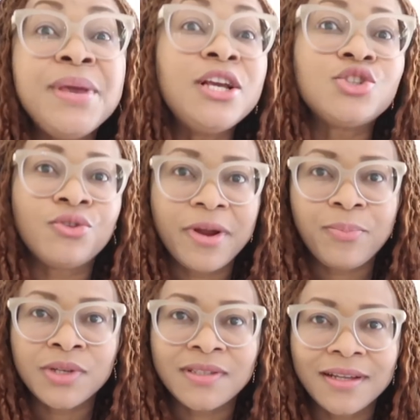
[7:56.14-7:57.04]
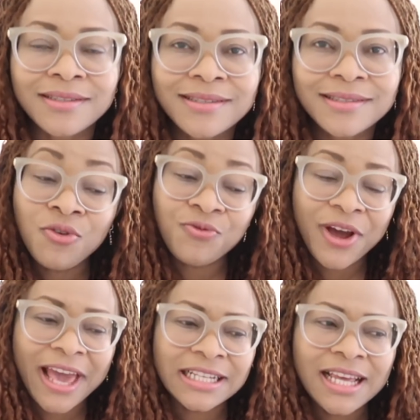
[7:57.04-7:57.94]
picture represents. Don't
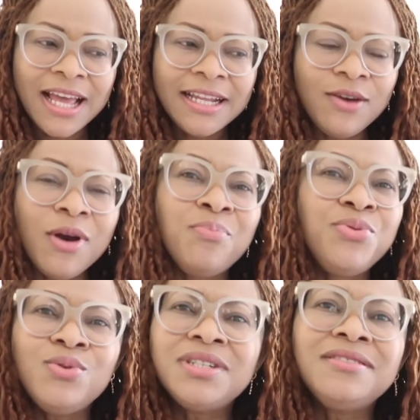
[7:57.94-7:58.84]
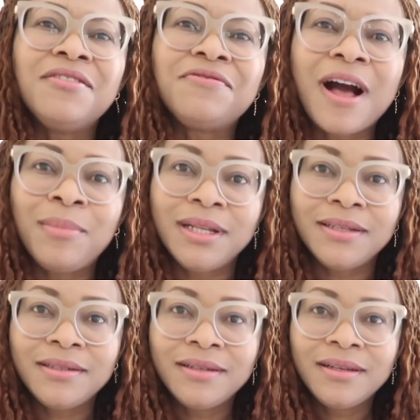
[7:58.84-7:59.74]
forget, they were building a
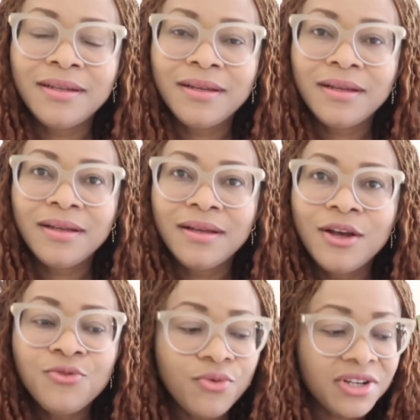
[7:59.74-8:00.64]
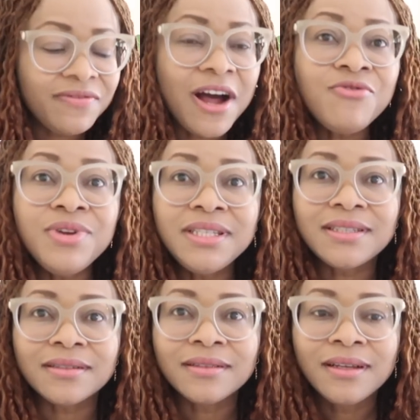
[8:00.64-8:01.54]
family. For whatever
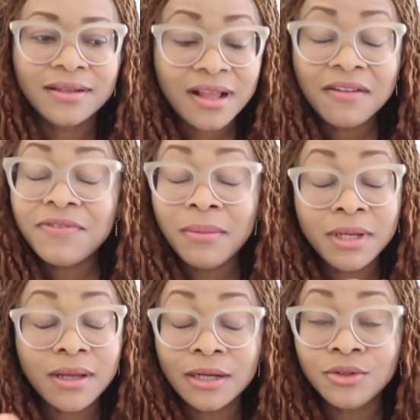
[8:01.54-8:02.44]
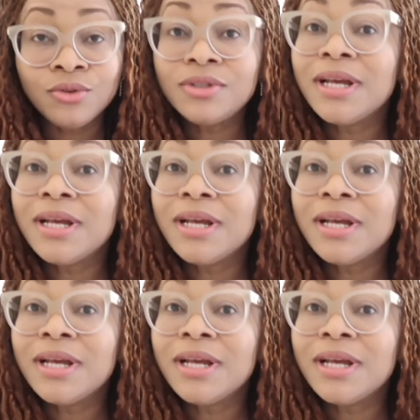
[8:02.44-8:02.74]
reason, that family, I don't know